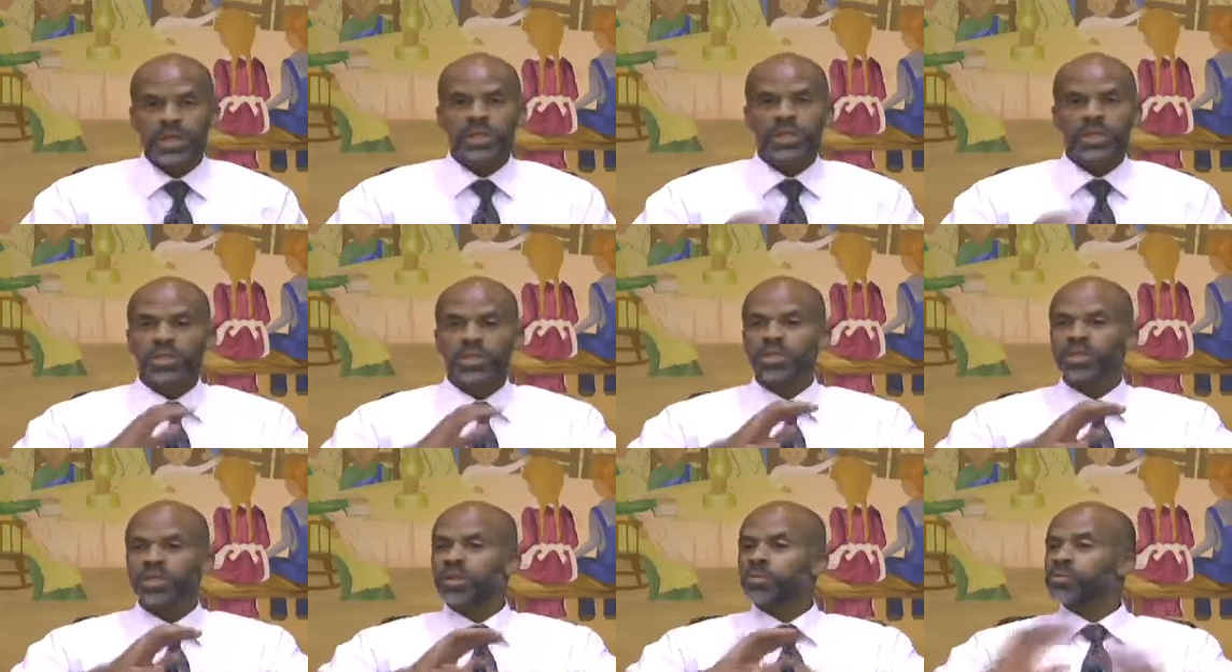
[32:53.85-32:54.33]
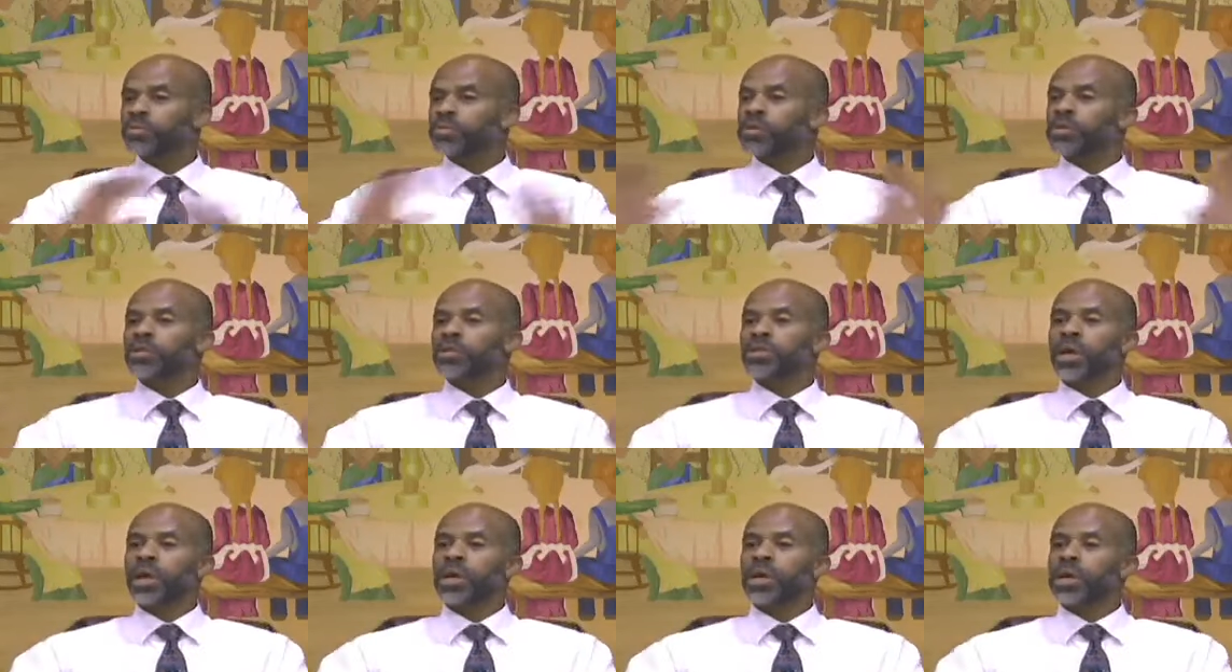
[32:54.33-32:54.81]
just
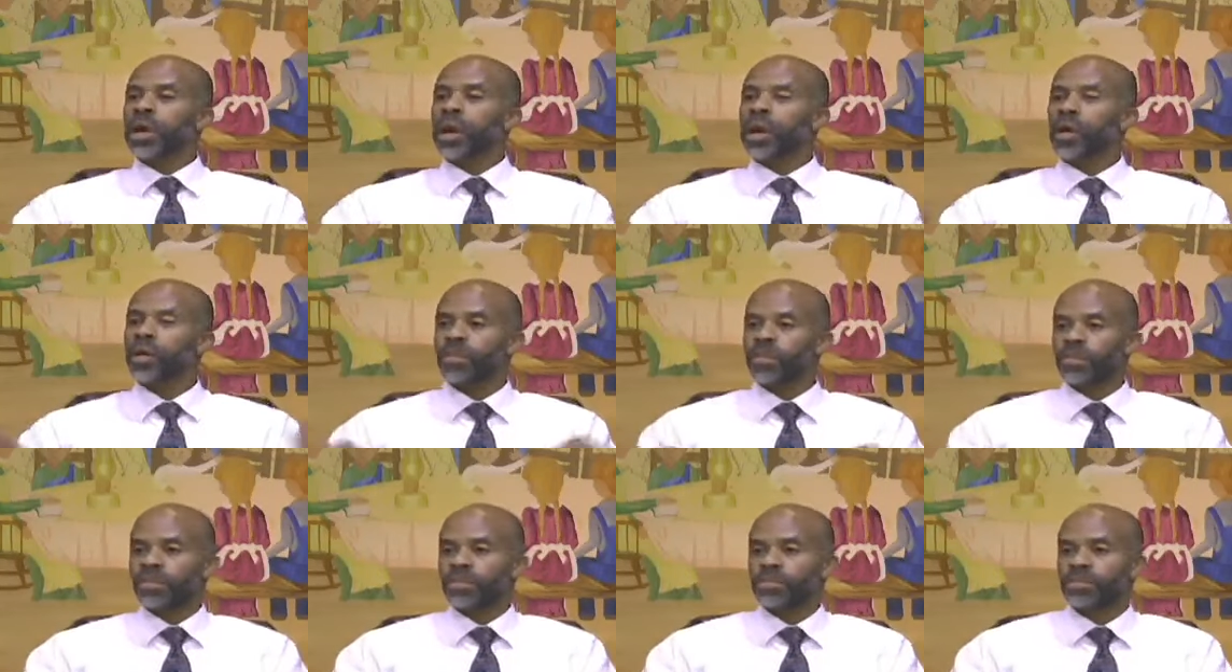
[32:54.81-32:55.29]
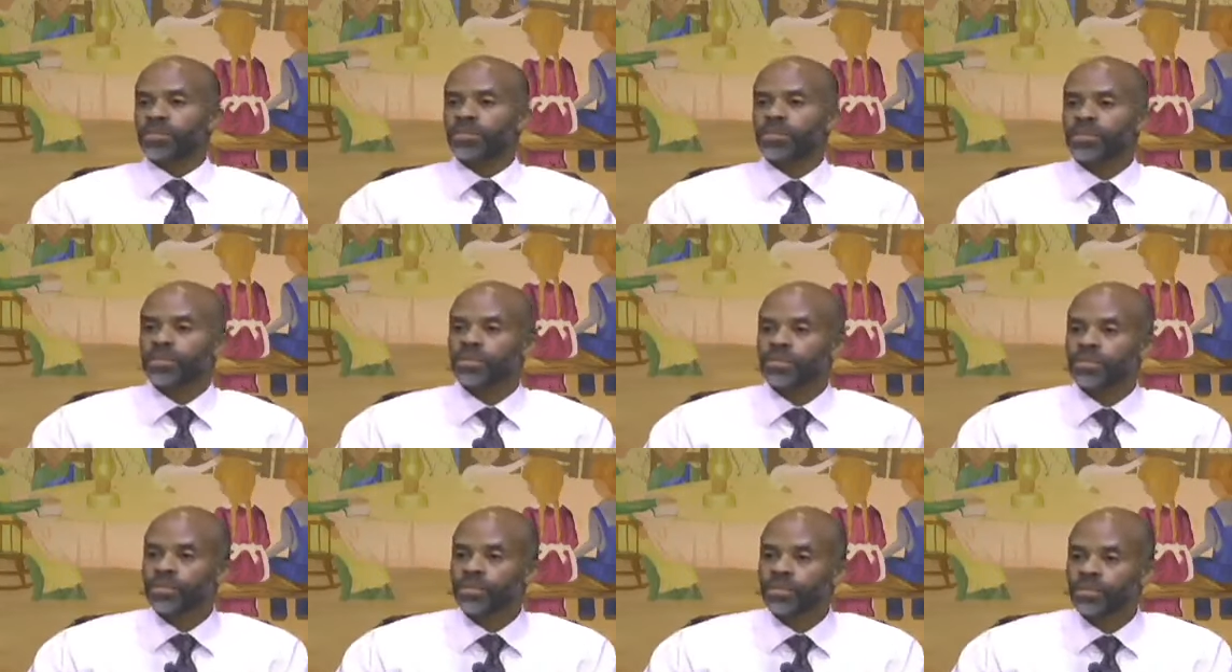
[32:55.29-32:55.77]
simply say no.
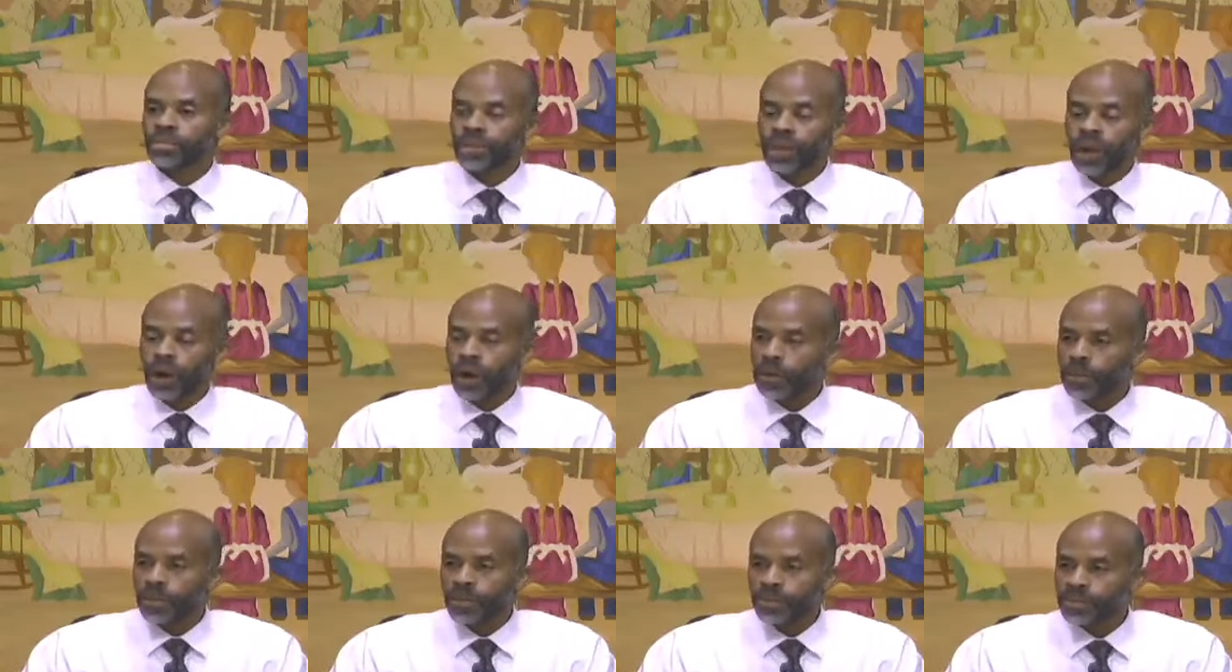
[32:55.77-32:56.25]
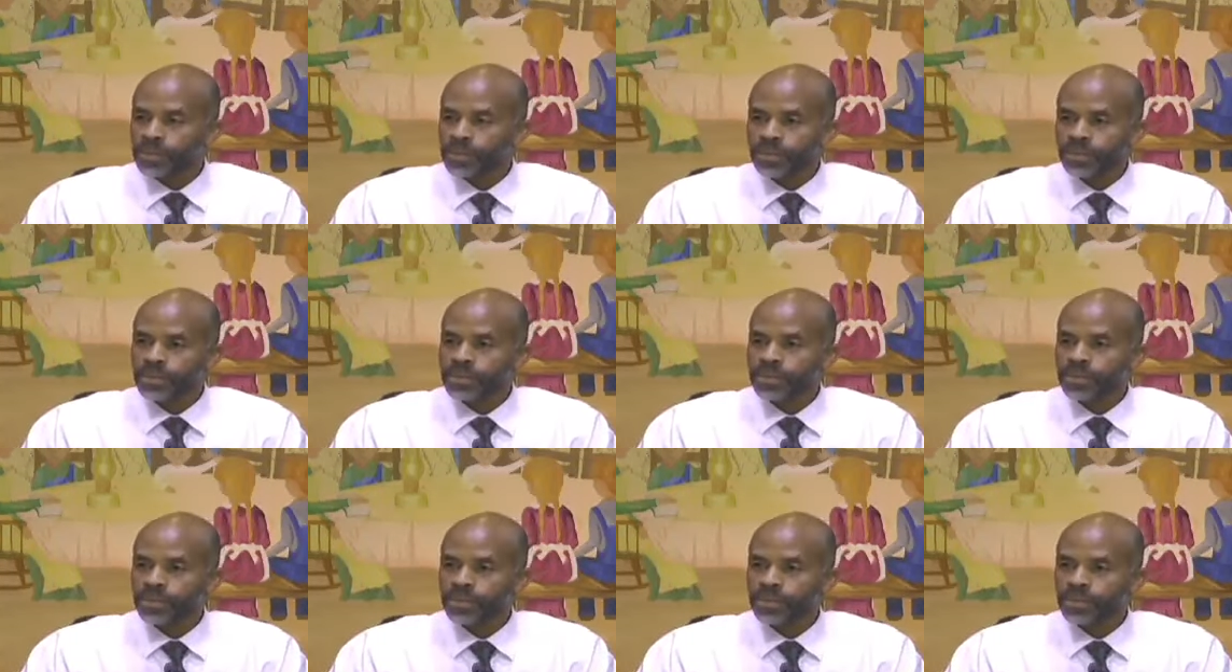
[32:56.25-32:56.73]
No.
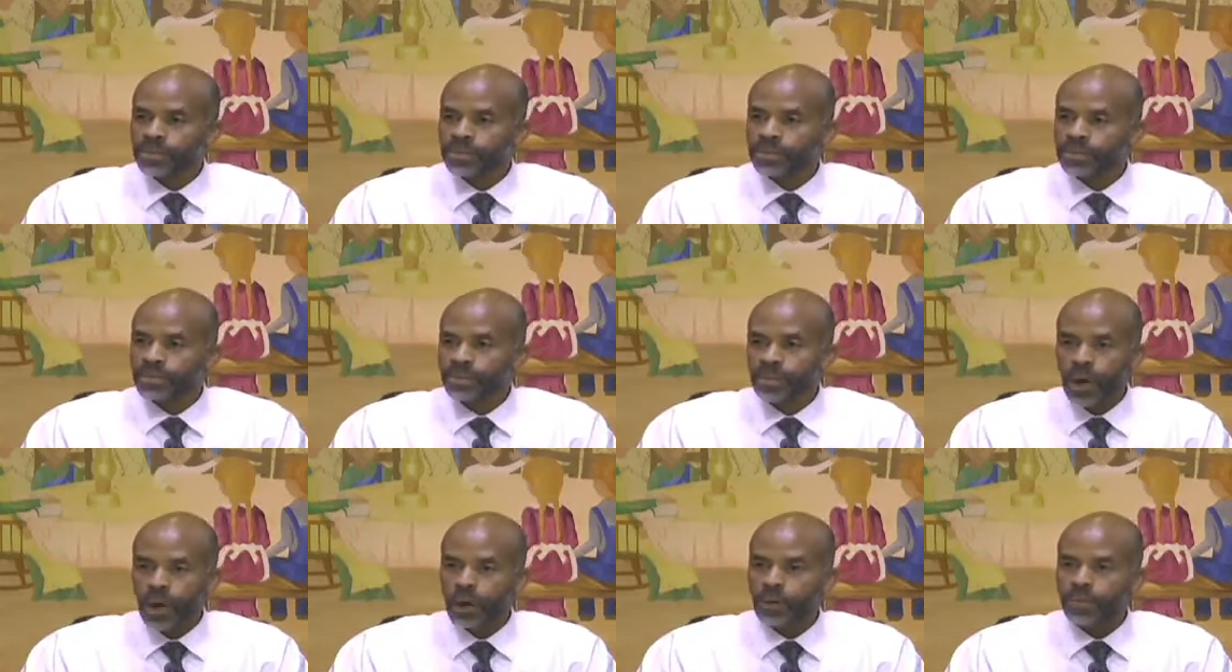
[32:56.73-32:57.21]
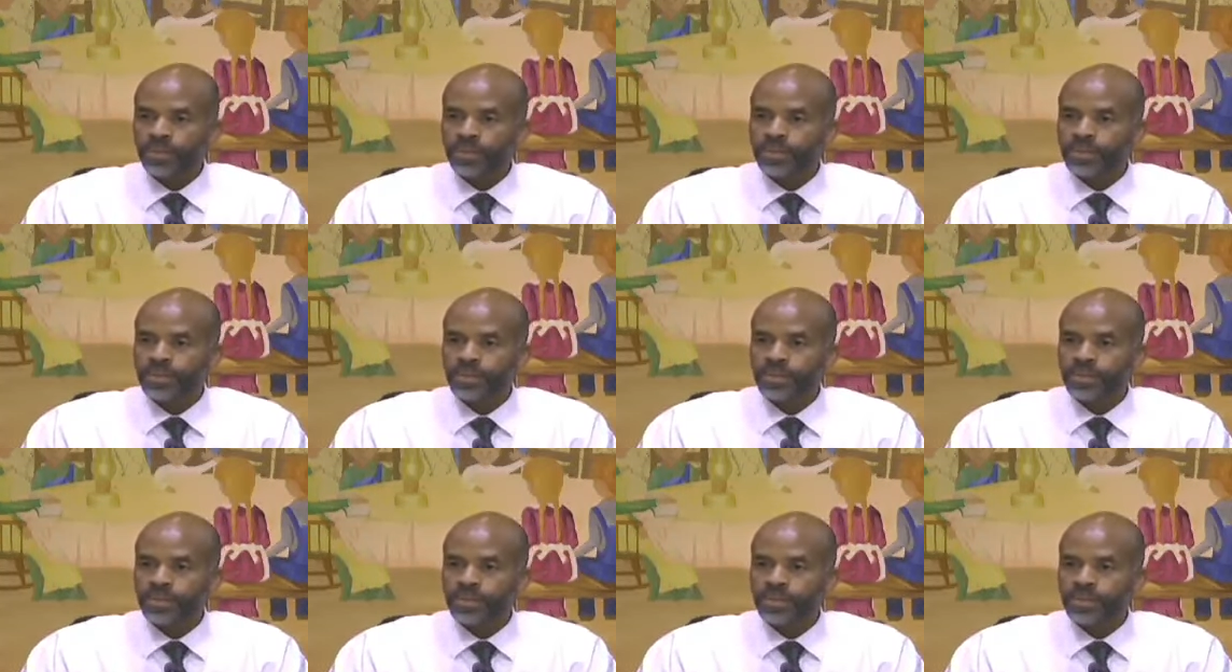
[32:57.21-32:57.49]
No.